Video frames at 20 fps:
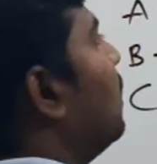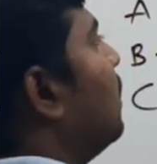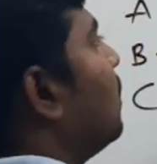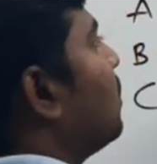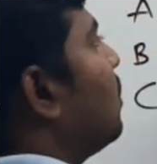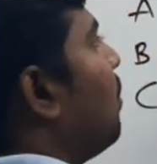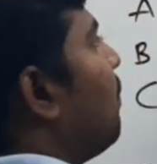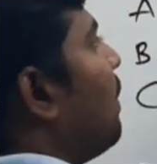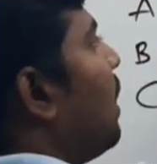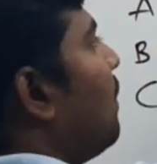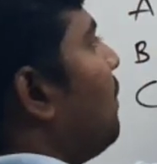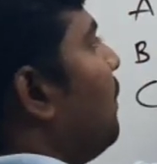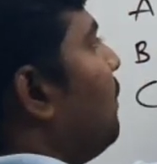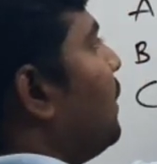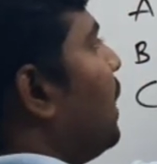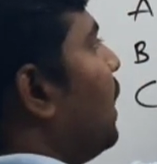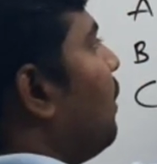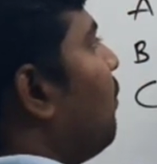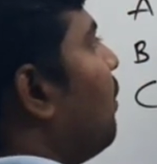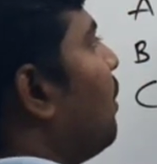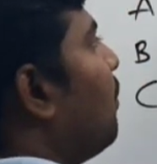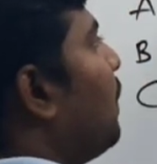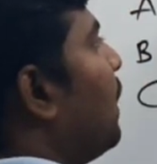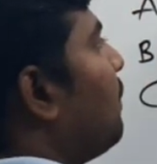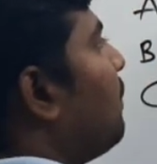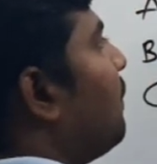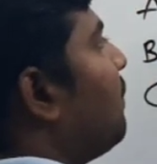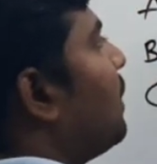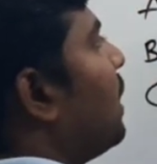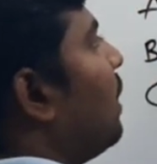So 150 divided by
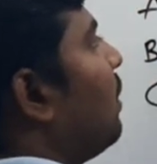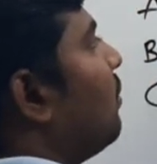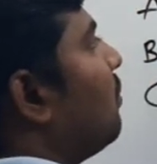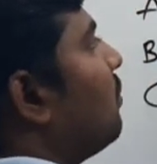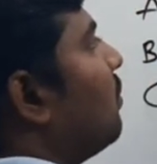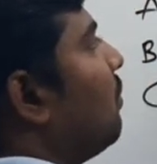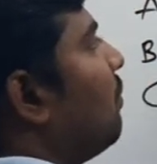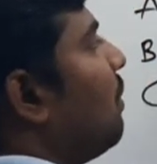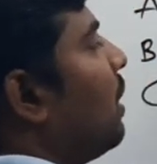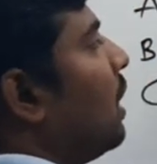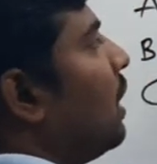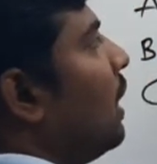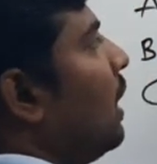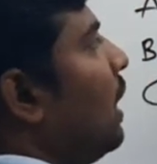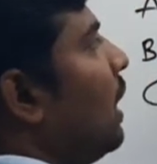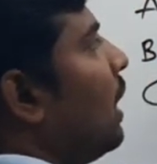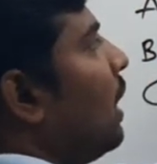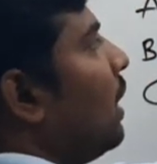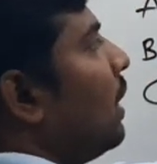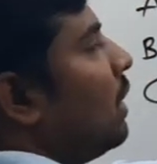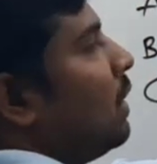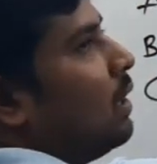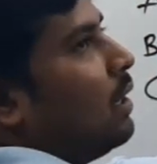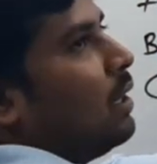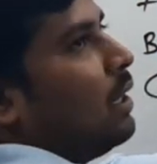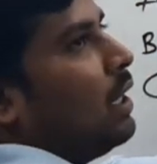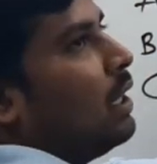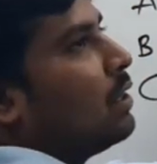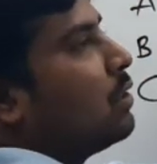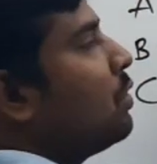15. Per day
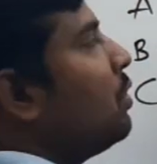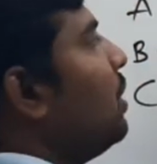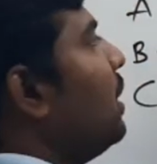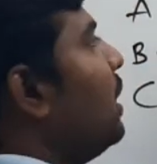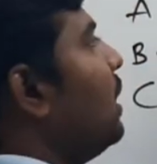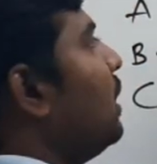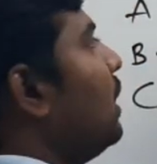is doing